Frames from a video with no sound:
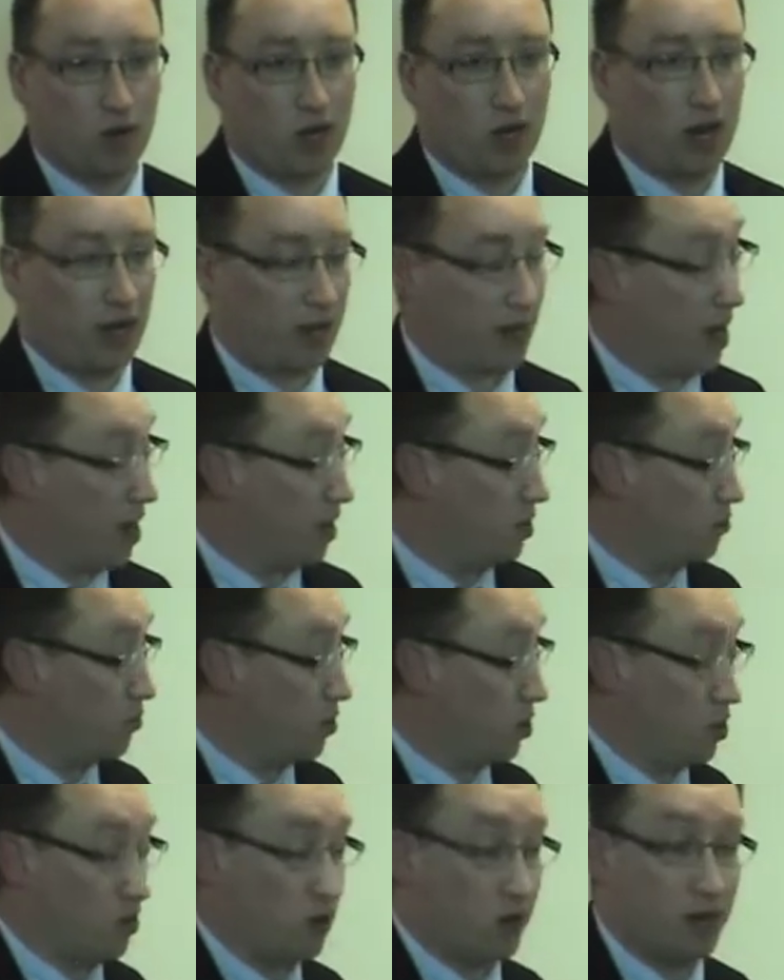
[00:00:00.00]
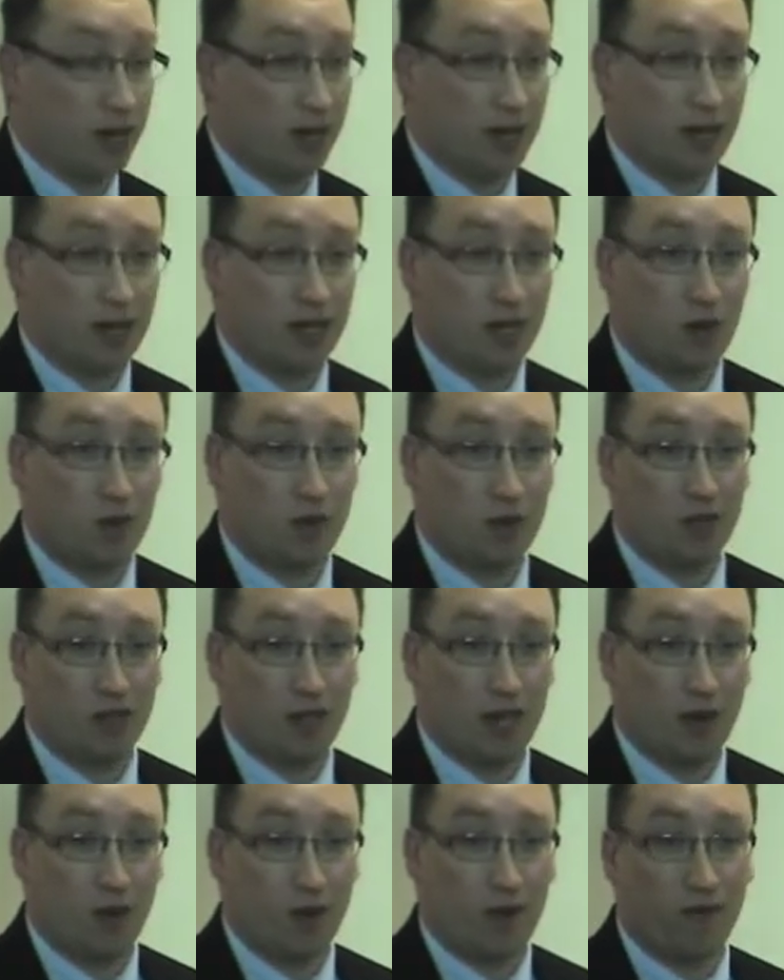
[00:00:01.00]
Again, recurrent inadequates
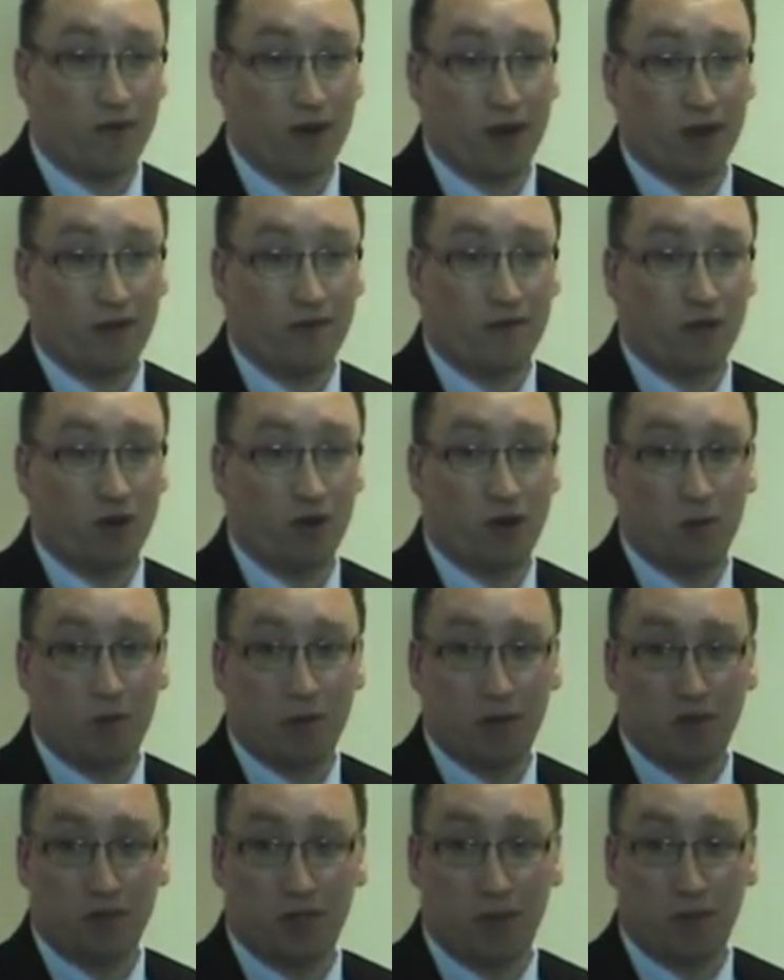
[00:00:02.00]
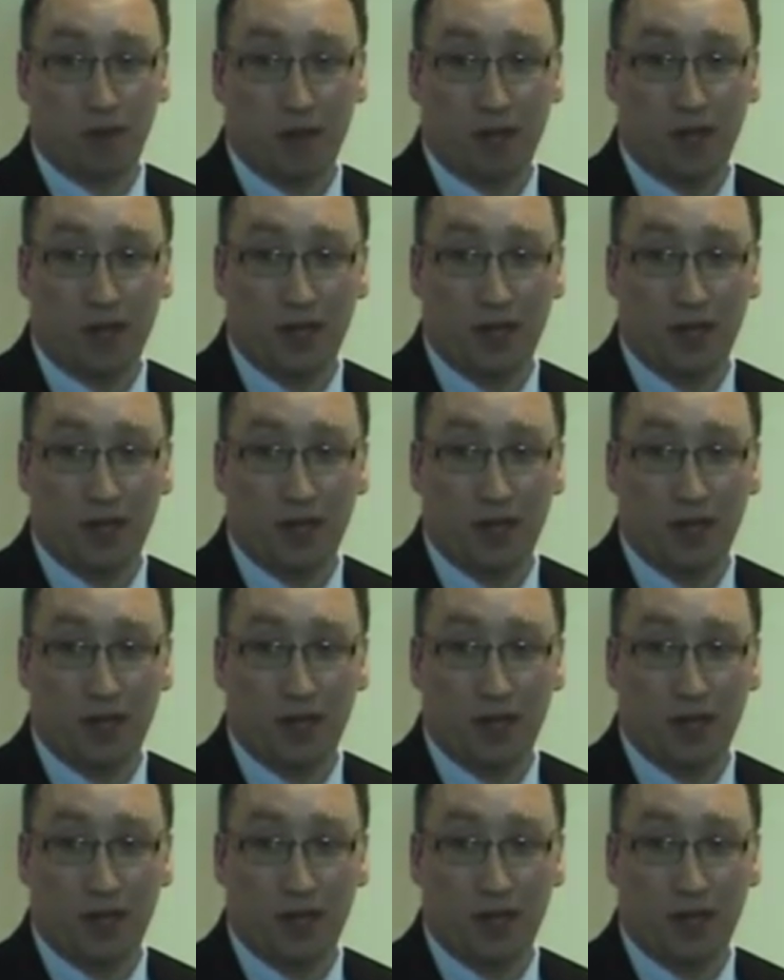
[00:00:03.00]
get referred for colposcopy.